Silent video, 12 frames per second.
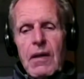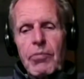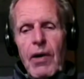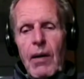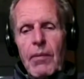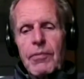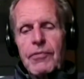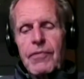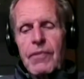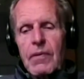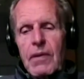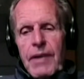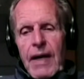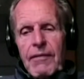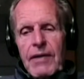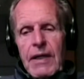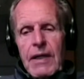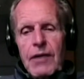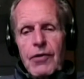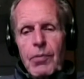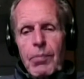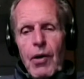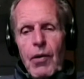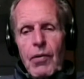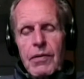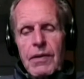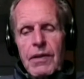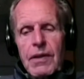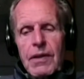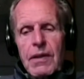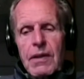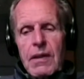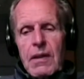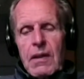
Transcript: problems for navigating your boat and getting it